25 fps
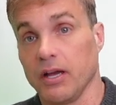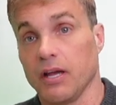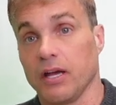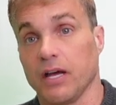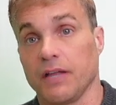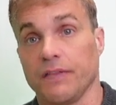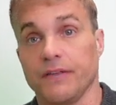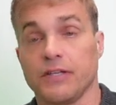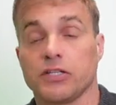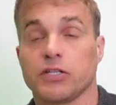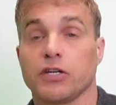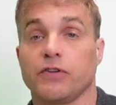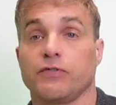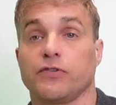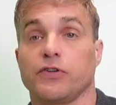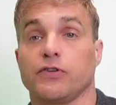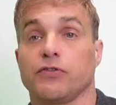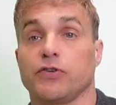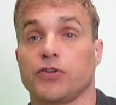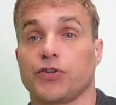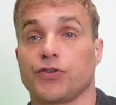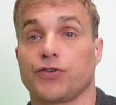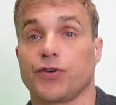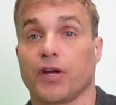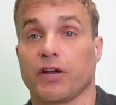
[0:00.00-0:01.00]
And this gives you
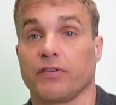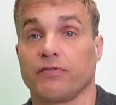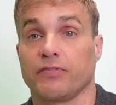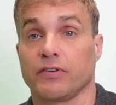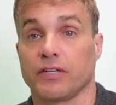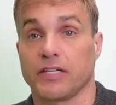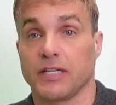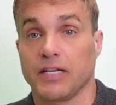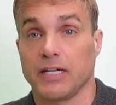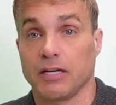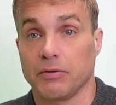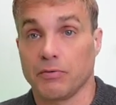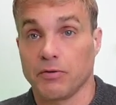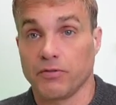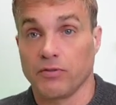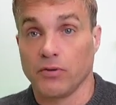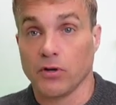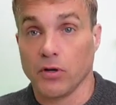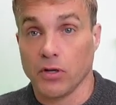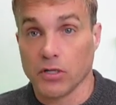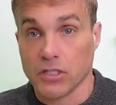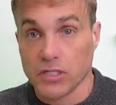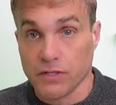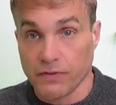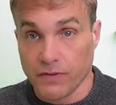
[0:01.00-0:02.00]
strength for dealing with
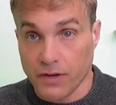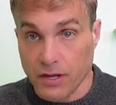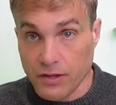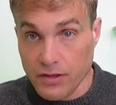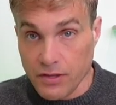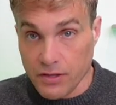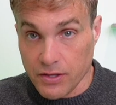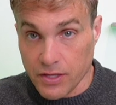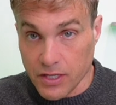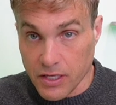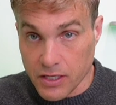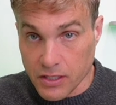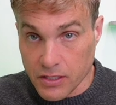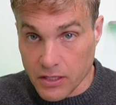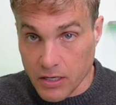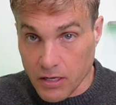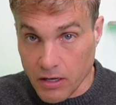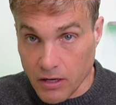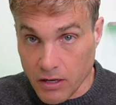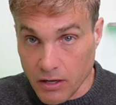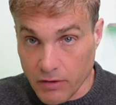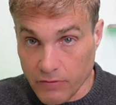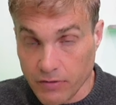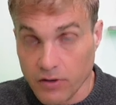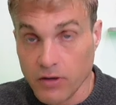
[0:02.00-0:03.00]
lots of other things in
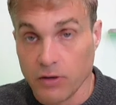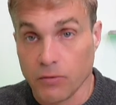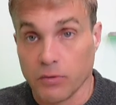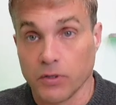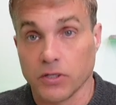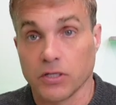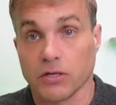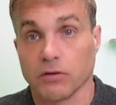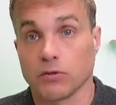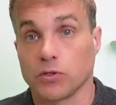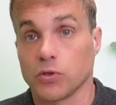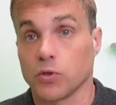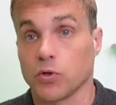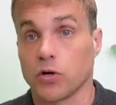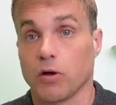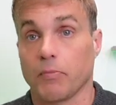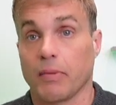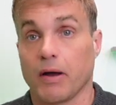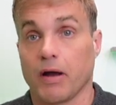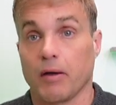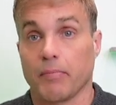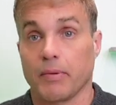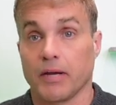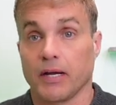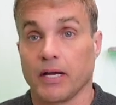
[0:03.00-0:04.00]
life, which I'll talk
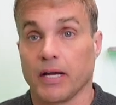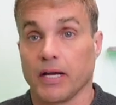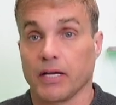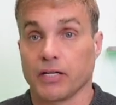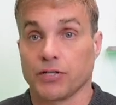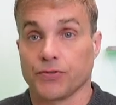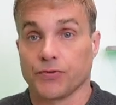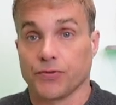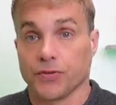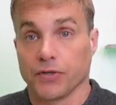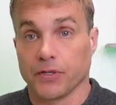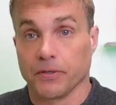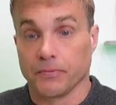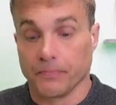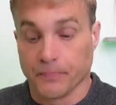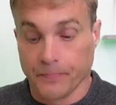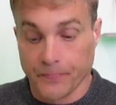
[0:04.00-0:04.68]
about a bit later on.